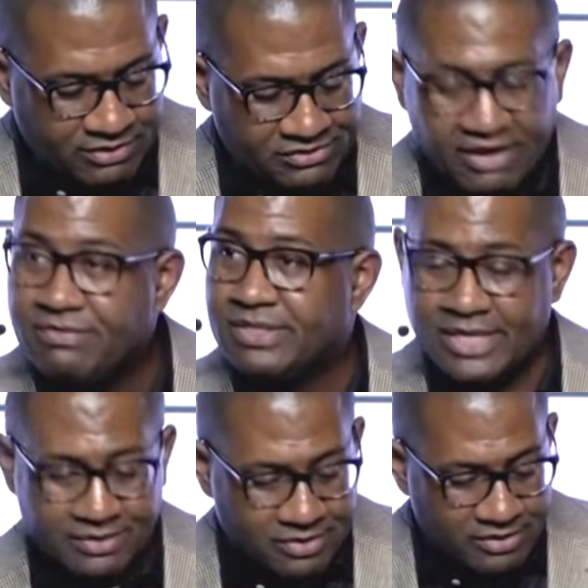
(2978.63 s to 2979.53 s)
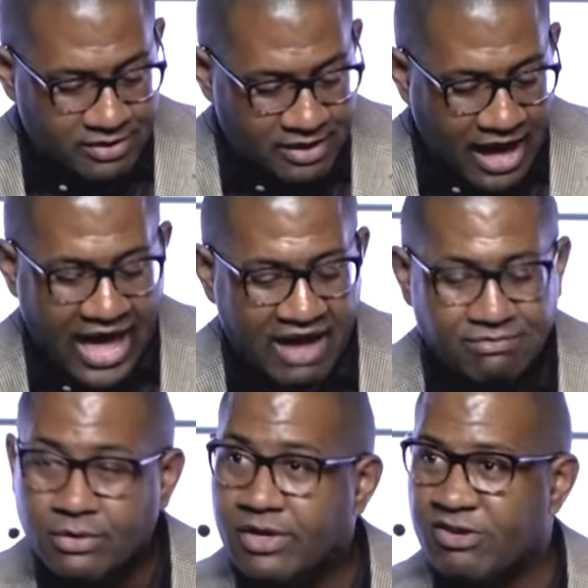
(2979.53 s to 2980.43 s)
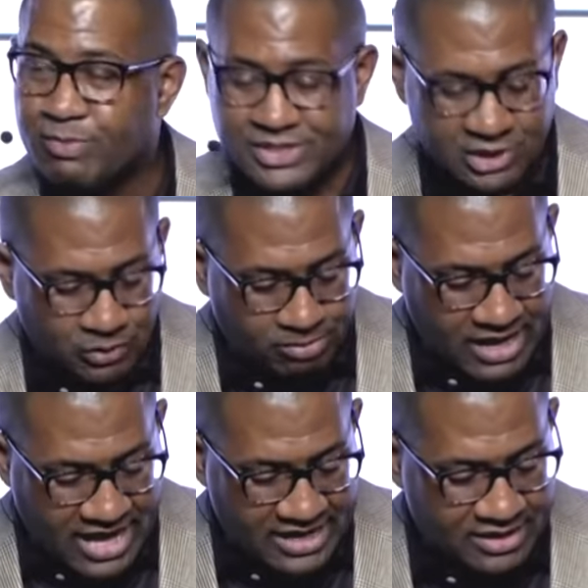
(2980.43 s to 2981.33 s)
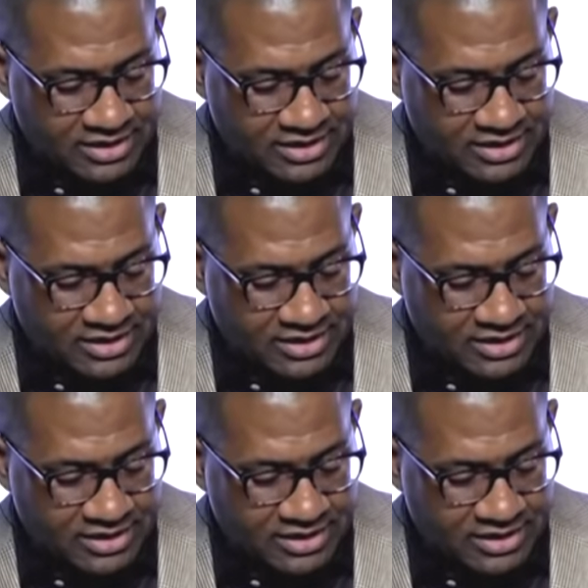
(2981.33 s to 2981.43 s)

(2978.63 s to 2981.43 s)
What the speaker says: Verse 17, I have no husband, she replied.